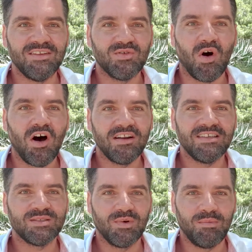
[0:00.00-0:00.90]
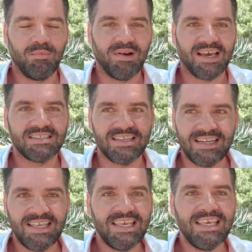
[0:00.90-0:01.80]
and your audience will be
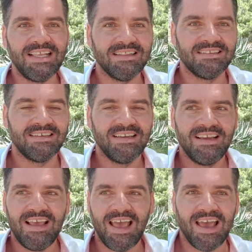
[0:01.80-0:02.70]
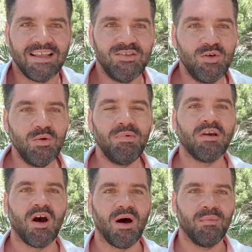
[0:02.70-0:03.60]
blessed and healed, and you
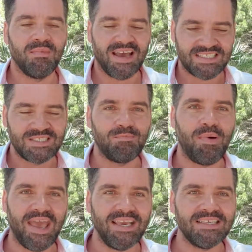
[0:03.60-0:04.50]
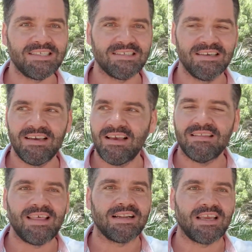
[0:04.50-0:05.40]
become a space
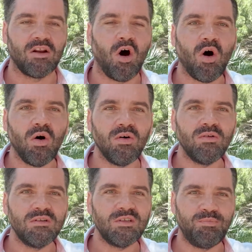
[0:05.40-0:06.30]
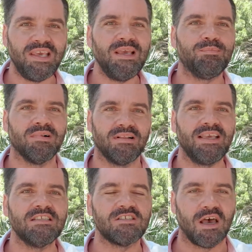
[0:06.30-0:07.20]
that can hold
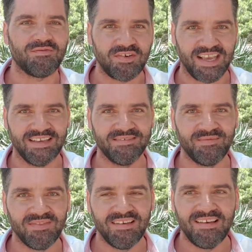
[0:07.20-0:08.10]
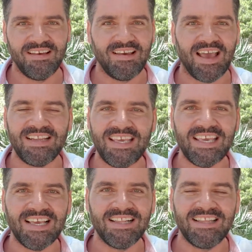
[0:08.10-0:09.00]
people in suffering and
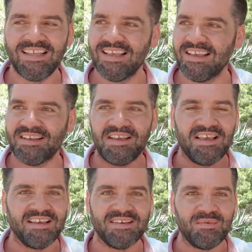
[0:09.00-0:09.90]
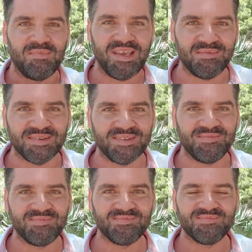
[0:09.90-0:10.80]
heal people.
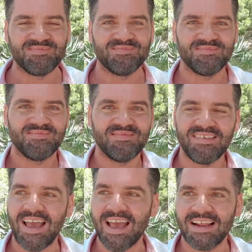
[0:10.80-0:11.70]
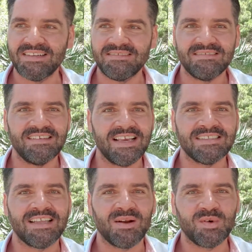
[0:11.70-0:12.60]
And
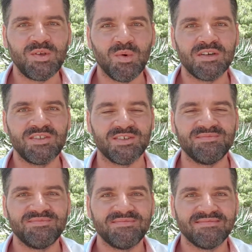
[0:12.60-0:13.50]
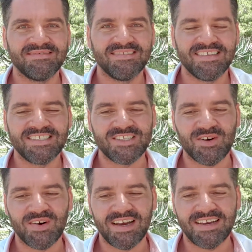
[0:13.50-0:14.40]
isn't that what you want to? So